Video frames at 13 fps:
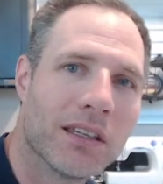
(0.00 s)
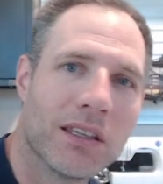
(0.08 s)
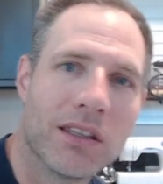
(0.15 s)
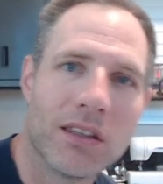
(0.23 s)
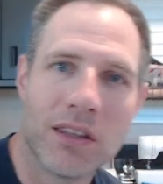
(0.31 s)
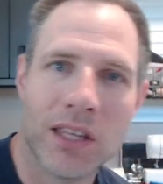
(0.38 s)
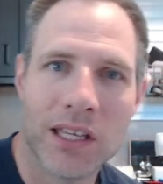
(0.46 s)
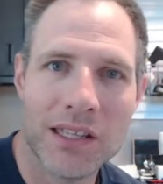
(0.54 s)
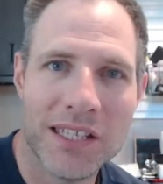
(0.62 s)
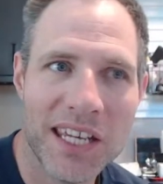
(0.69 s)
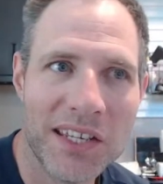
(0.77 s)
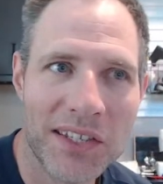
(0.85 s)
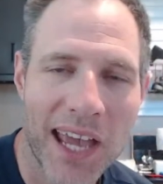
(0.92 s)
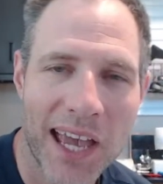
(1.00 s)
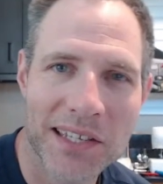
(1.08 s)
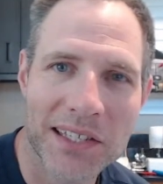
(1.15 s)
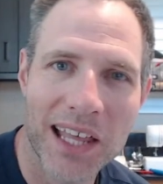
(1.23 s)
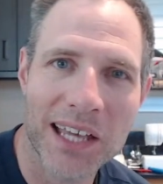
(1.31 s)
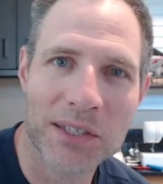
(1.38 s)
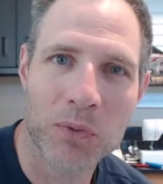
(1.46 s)
the disk has
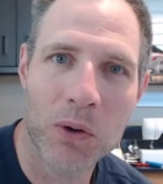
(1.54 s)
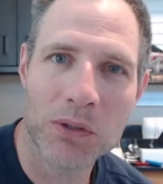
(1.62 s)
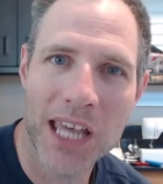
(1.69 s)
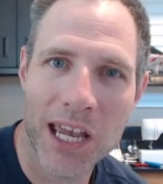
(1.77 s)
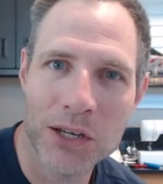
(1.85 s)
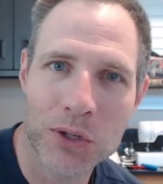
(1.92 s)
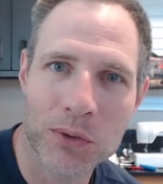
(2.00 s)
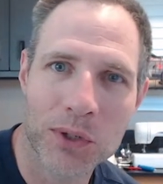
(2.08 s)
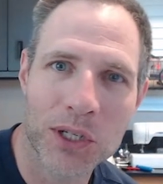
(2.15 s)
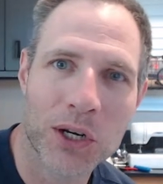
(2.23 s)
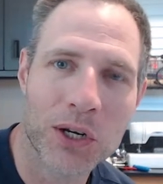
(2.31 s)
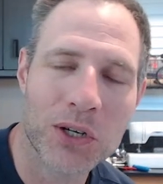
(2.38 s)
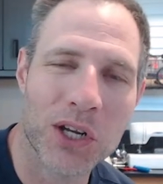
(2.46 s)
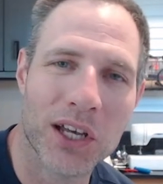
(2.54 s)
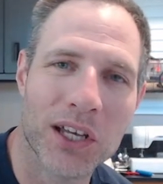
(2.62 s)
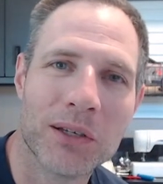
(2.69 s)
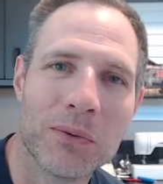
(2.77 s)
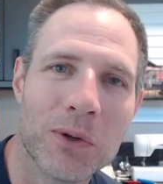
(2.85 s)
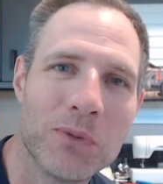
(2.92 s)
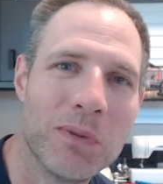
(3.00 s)
less rotational inertia,
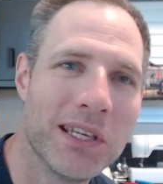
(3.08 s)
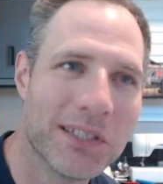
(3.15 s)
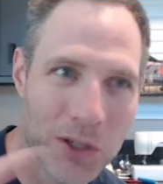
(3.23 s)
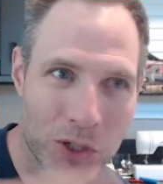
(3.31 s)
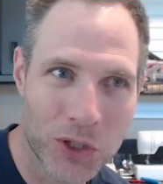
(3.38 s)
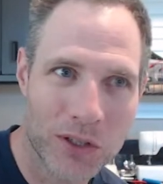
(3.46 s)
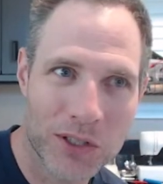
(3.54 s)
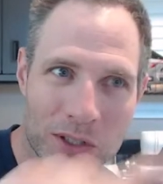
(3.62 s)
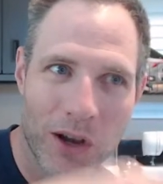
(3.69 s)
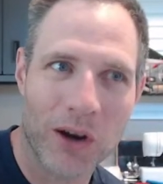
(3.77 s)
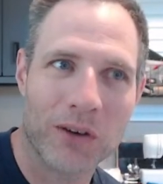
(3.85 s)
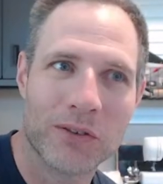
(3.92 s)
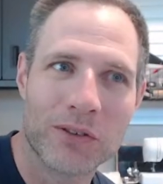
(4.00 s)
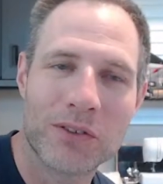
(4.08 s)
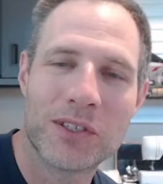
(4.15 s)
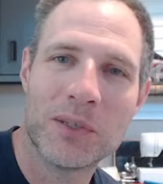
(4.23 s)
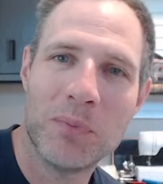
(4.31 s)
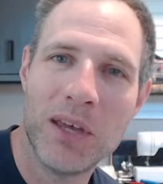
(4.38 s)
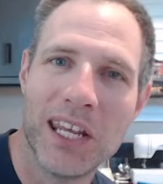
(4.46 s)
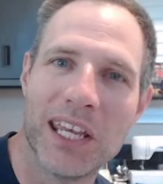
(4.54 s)
which means it should start
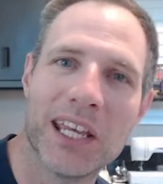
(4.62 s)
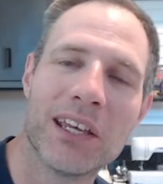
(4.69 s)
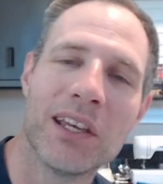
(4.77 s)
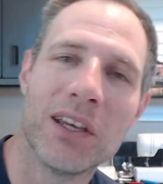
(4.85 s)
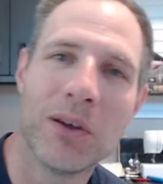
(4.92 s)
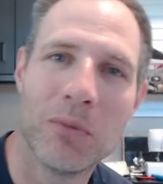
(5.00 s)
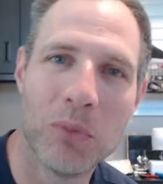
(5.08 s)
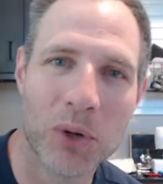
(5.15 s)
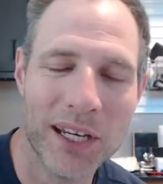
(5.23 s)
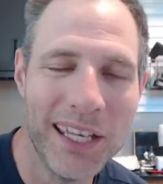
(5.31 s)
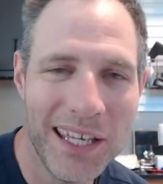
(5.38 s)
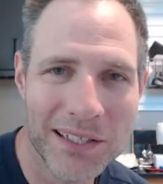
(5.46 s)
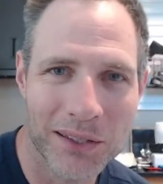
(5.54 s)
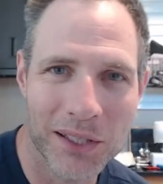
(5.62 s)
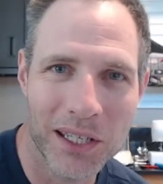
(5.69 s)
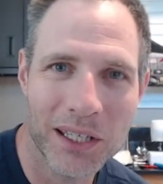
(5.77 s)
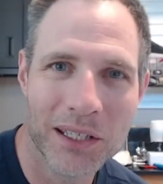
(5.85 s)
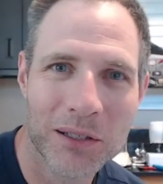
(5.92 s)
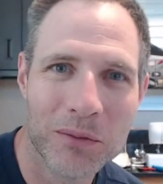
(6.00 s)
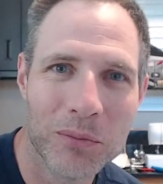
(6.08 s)
spinning more easily,
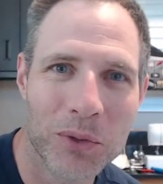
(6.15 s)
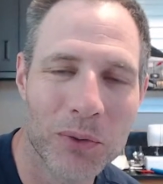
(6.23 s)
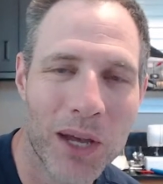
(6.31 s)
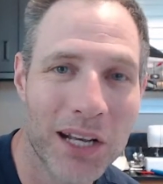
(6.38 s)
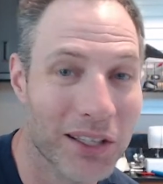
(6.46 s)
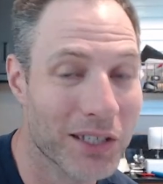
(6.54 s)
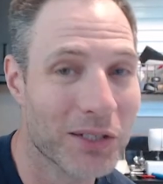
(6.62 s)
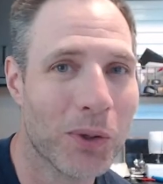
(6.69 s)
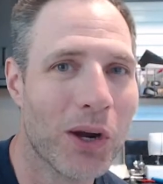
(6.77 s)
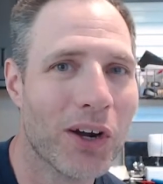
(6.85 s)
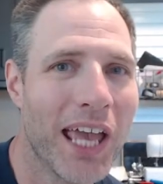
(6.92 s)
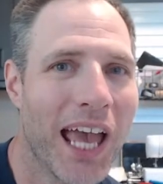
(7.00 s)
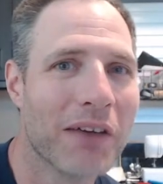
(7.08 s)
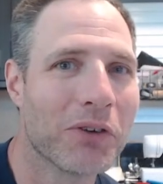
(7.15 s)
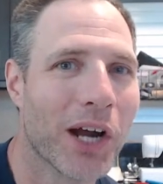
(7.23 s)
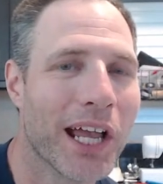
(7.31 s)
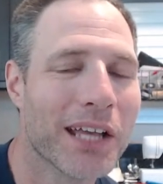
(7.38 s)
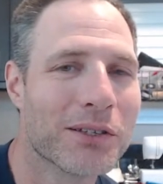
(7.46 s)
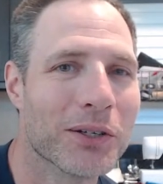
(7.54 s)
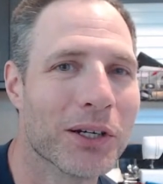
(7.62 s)
more readily. So we already have our
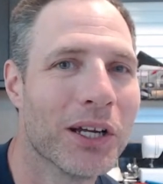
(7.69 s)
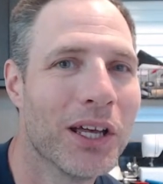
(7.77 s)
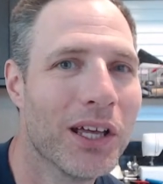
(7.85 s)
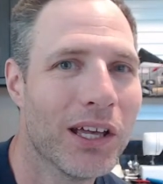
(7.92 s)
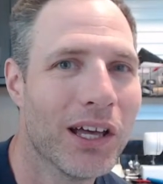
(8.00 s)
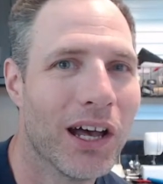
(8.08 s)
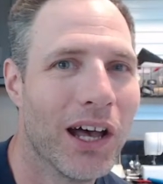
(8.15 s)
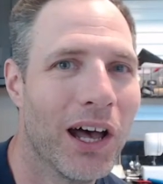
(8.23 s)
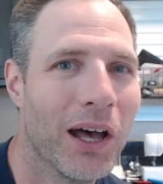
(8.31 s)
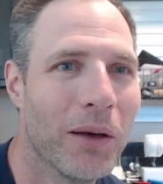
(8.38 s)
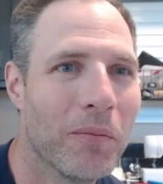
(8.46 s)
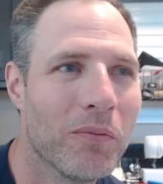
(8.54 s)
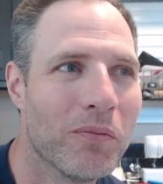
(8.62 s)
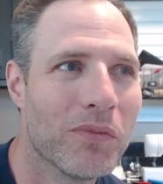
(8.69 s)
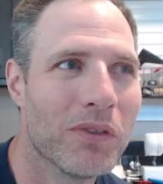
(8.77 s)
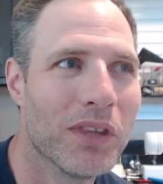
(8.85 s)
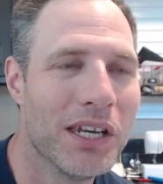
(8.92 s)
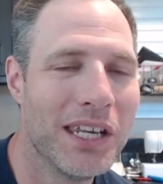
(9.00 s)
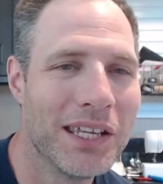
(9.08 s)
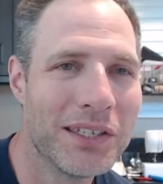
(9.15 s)
answer.
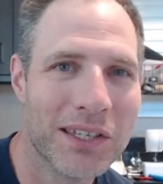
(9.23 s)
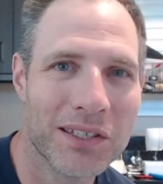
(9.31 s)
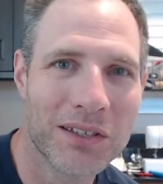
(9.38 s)
The disk is